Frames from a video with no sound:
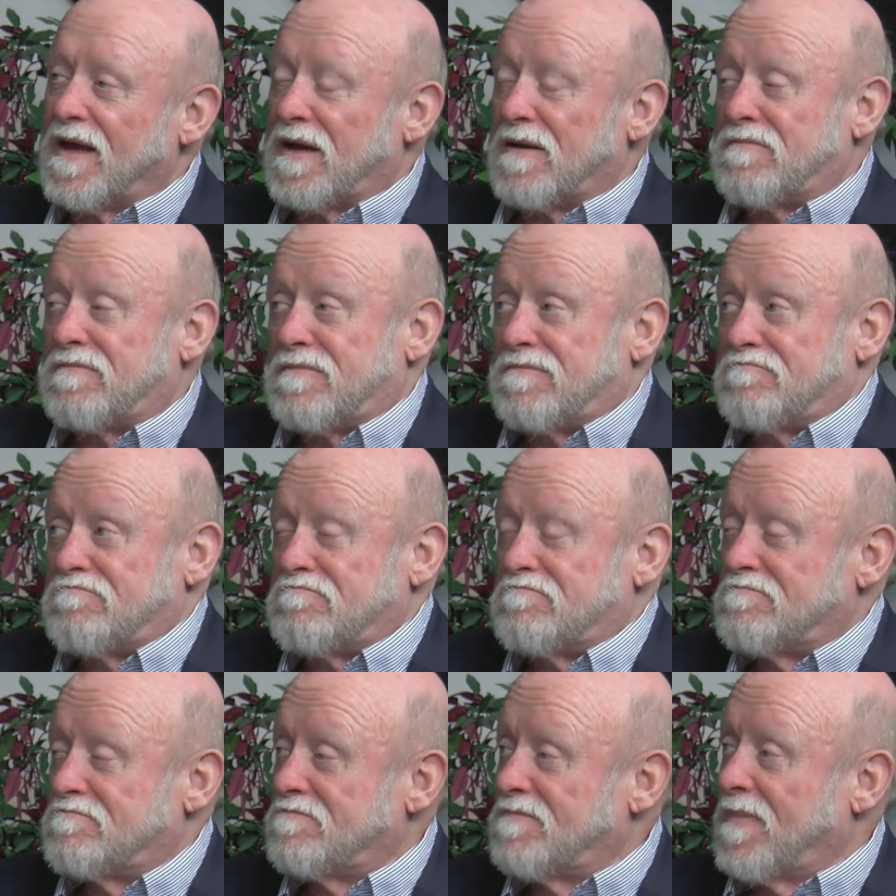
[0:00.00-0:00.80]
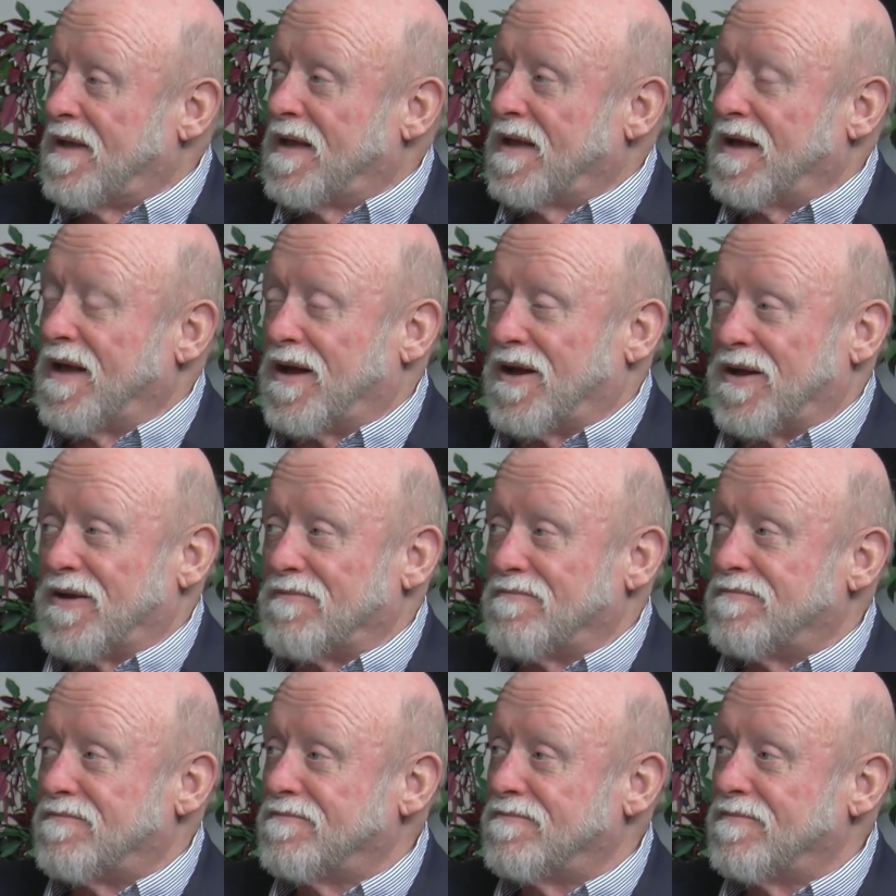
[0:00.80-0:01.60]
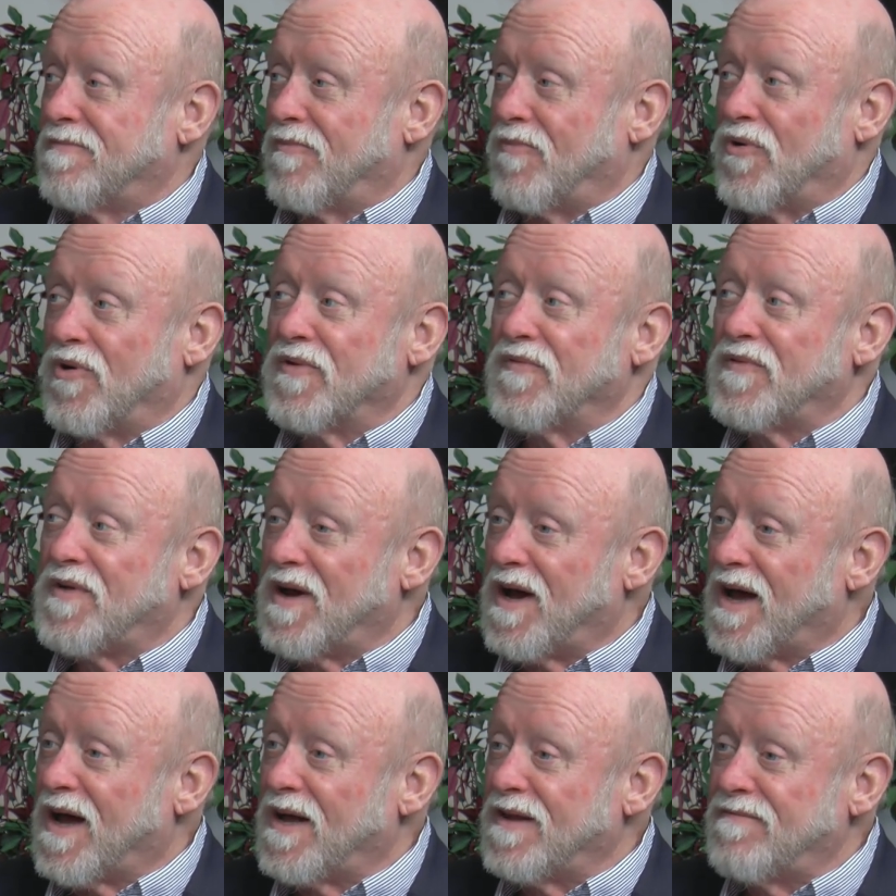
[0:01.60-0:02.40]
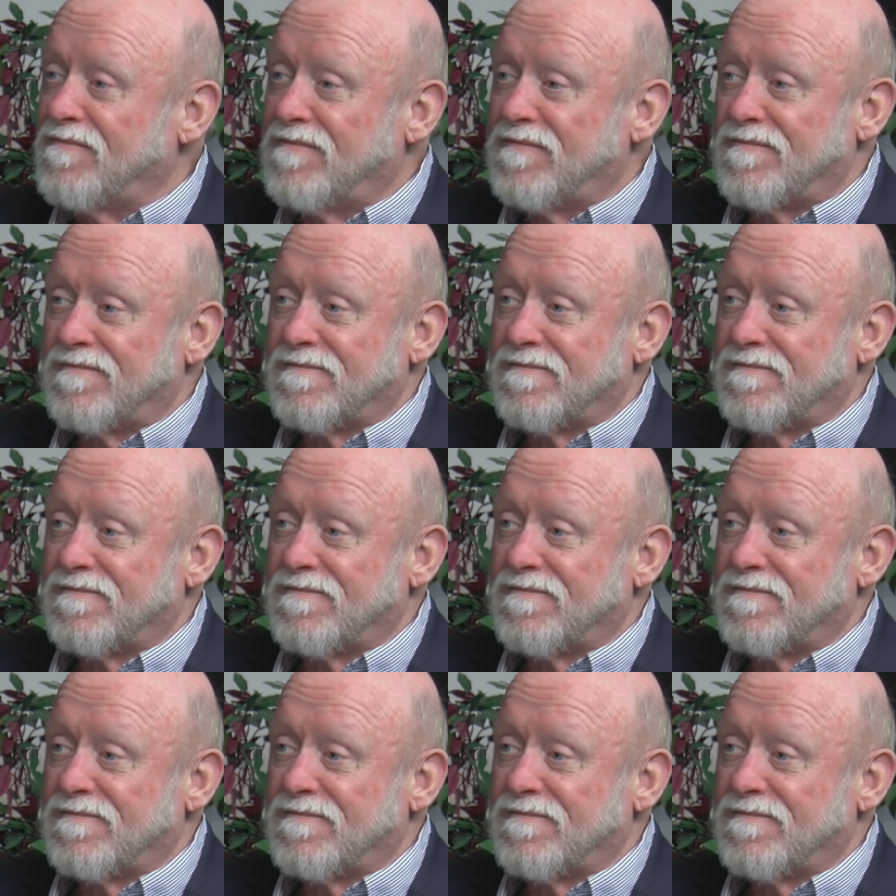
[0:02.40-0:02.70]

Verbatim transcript: that's a surprising number. Um, Word of God,